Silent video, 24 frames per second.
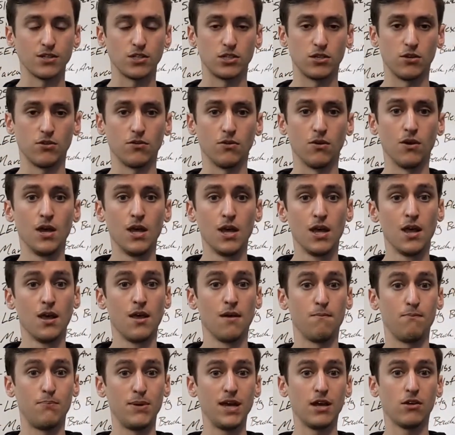So
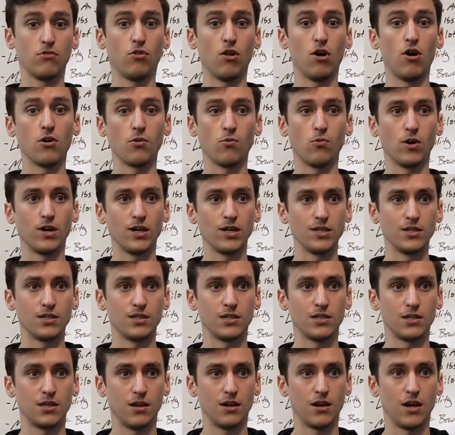big, long
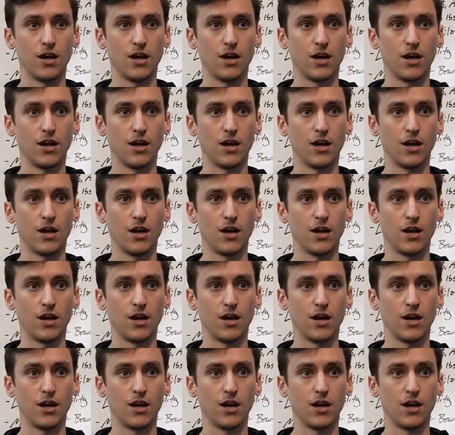ones.